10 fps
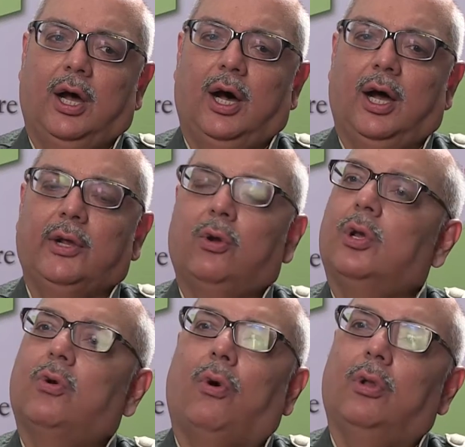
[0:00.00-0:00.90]
I got a
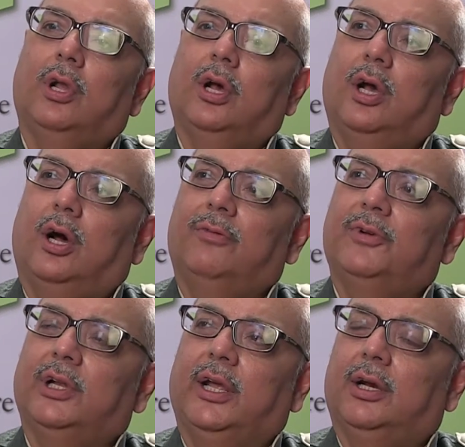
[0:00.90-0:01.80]
call after
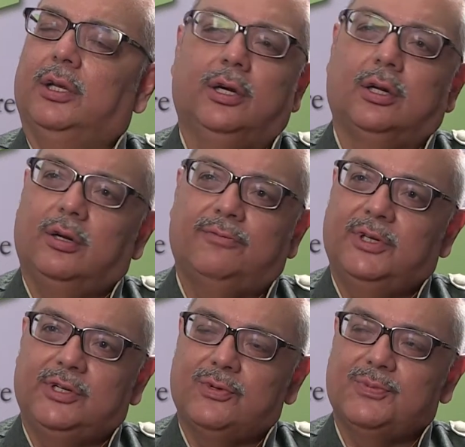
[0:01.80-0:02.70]
a year after
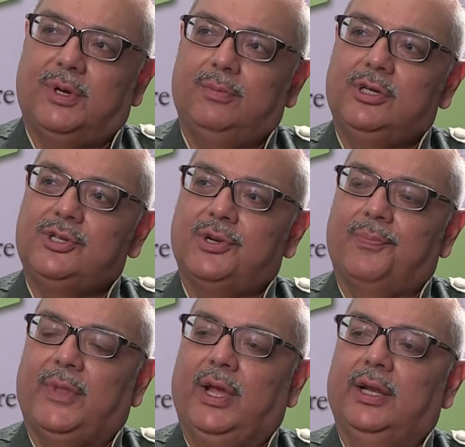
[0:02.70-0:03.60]
it was published,
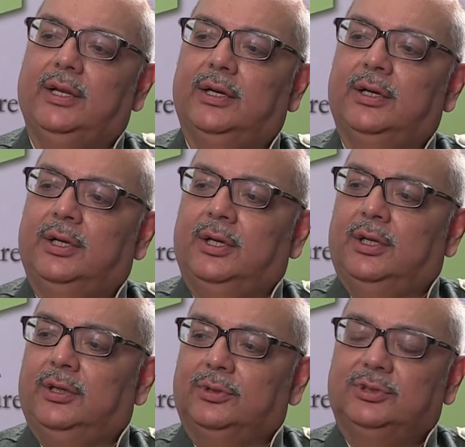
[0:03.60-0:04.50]
and
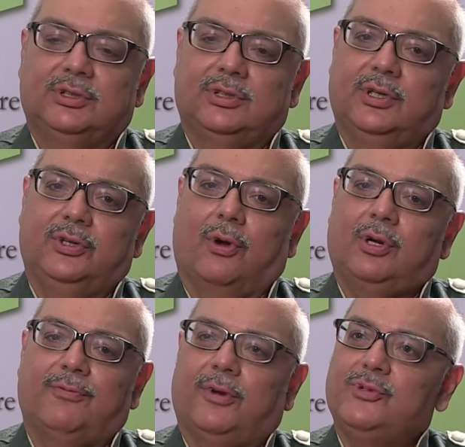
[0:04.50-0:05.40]
there was this
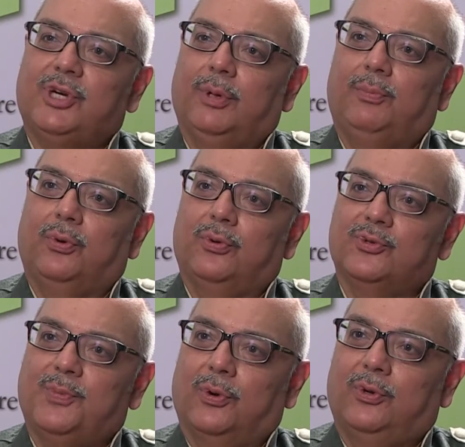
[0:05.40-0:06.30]
doctor from Jabalpur who
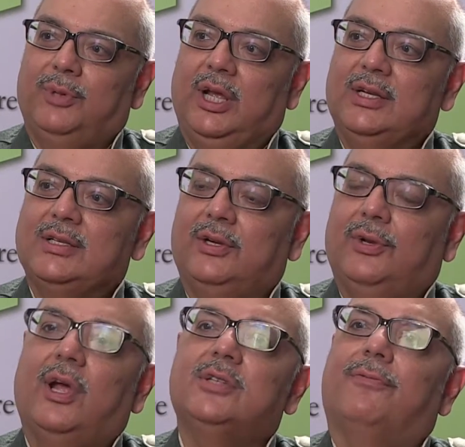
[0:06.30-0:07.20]
spoke to me, and he said, you
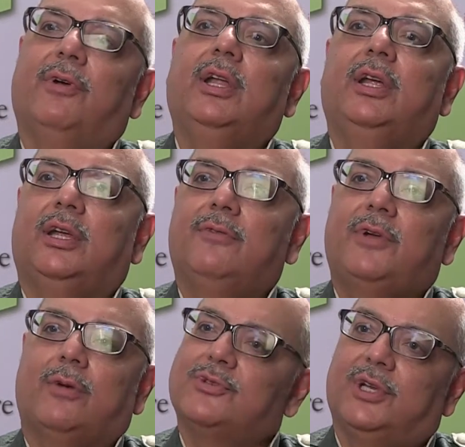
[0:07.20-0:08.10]
know, as a wedding gift,
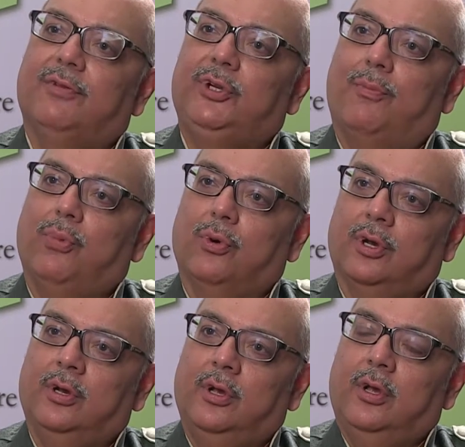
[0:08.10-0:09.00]
I was given your book.
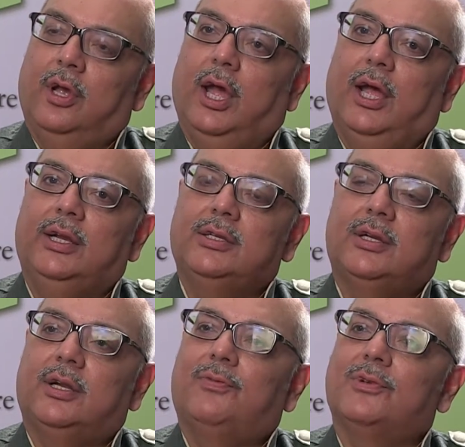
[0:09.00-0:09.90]
And he
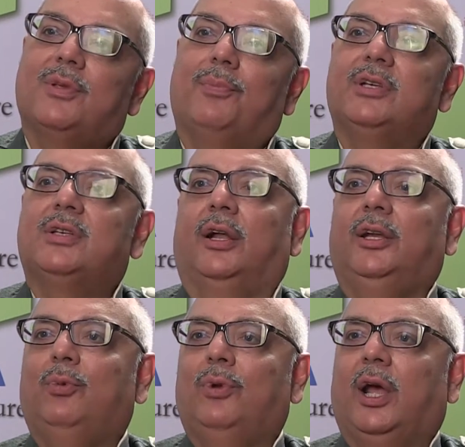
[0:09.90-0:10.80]
said it was the best
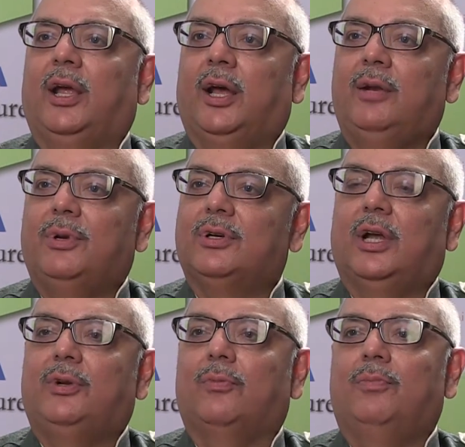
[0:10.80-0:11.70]
honeymoon I had because
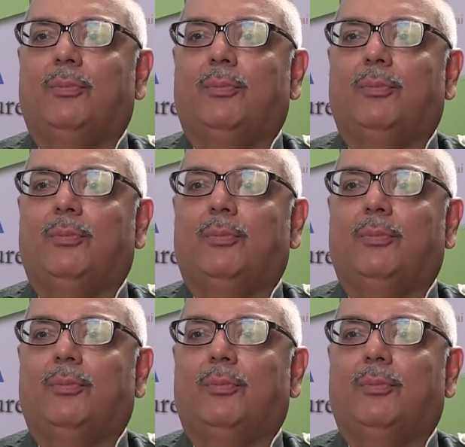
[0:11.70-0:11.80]
I took my